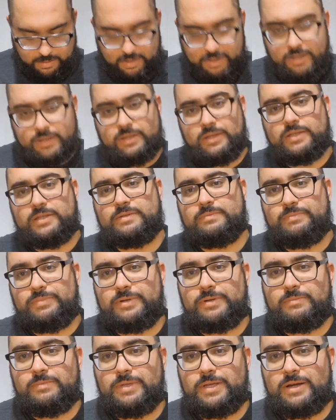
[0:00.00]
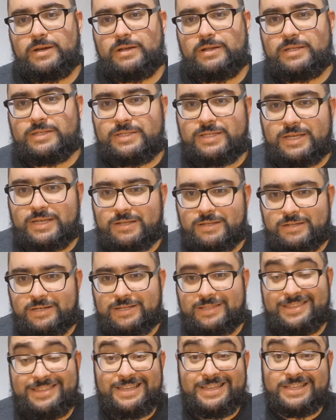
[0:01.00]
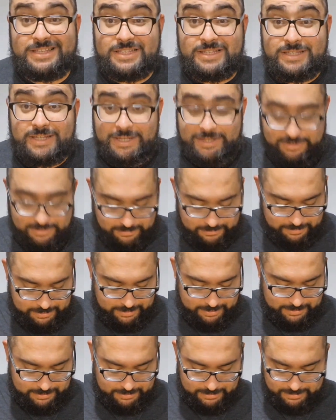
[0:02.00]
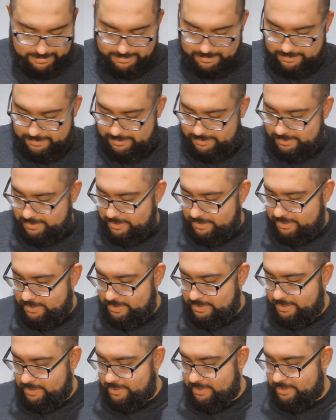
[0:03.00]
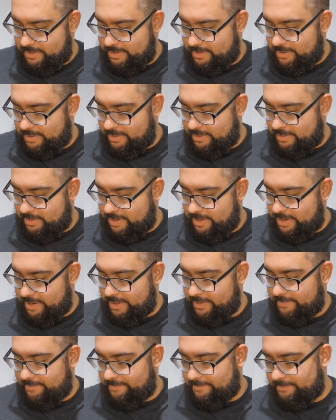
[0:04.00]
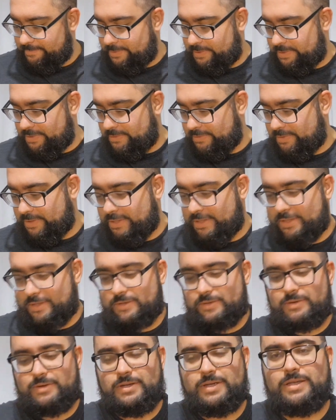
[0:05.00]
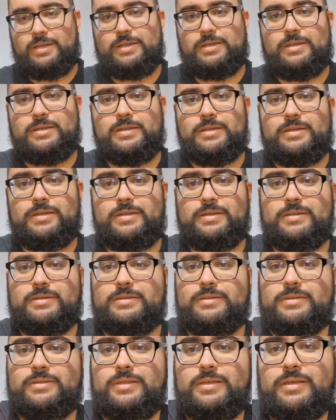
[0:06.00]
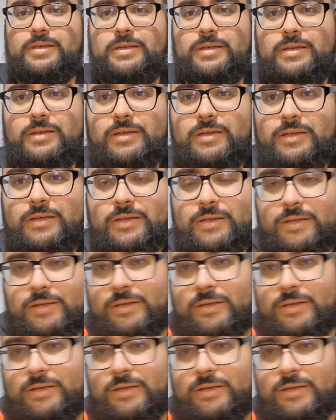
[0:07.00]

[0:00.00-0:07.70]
All right, let's put them there and let's take a look at the accessories. All right, so here is the.